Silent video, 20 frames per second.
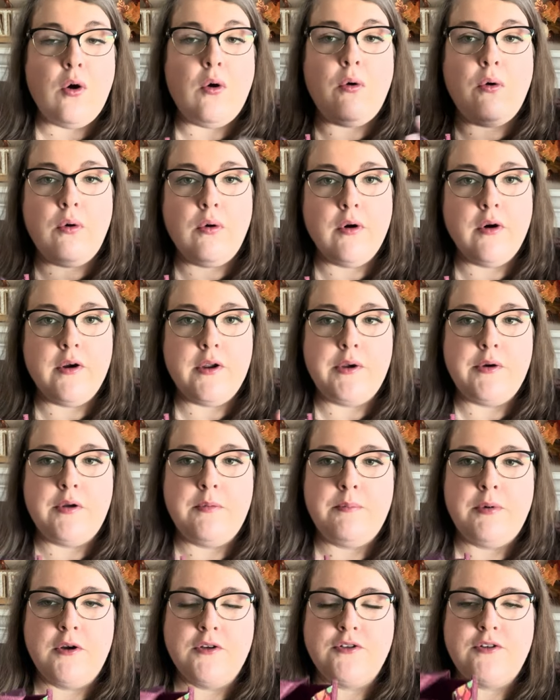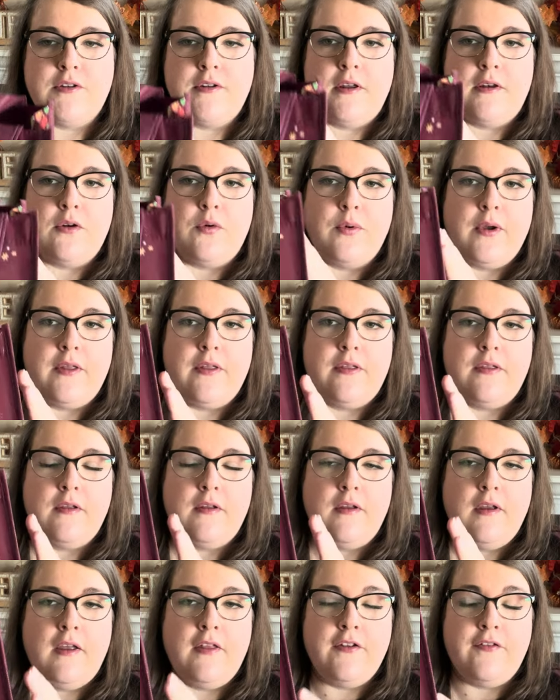or you can purchase it with
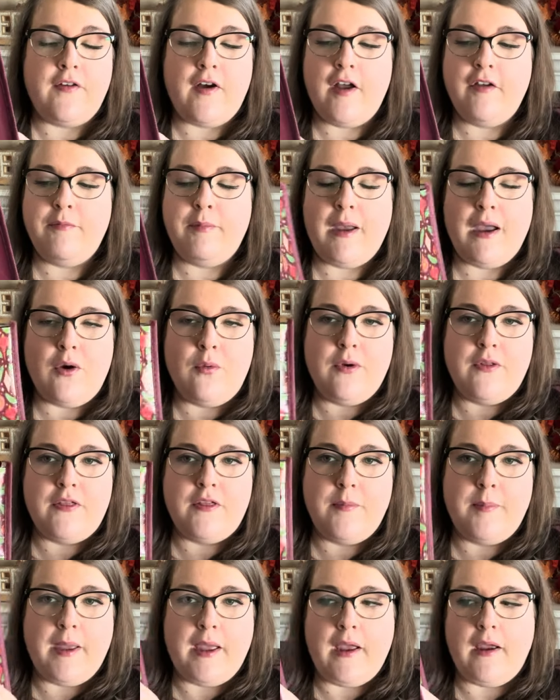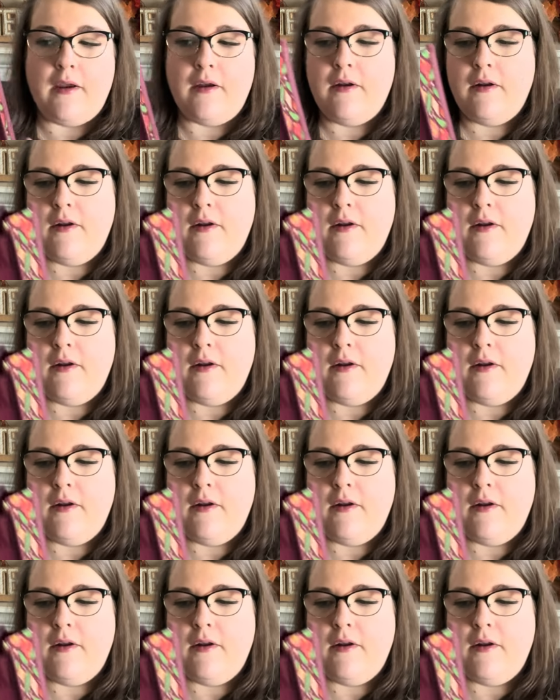in the five pack with the bag.